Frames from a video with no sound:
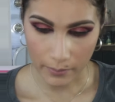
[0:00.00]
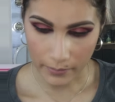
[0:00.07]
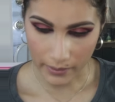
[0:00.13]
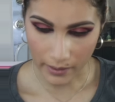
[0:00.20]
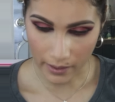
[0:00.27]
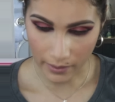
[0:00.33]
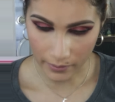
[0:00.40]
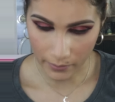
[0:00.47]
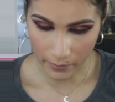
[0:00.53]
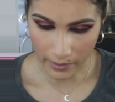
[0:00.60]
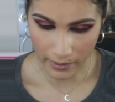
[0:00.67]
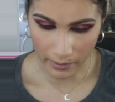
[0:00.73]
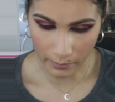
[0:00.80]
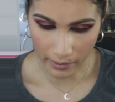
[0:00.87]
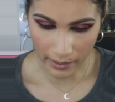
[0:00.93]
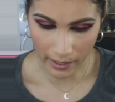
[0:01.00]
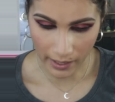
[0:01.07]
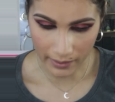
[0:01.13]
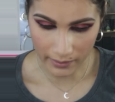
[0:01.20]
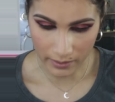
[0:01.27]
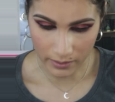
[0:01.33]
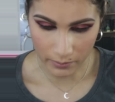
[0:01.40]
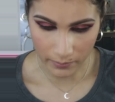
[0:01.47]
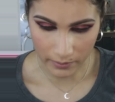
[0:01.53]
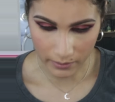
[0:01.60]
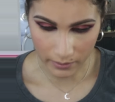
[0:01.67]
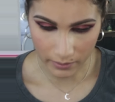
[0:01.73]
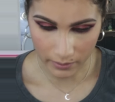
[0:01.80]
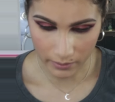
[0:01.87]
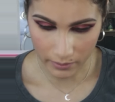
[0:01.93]
but I don't know why my eye doesn't want
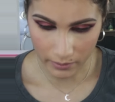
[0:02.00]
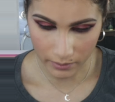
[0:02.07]
to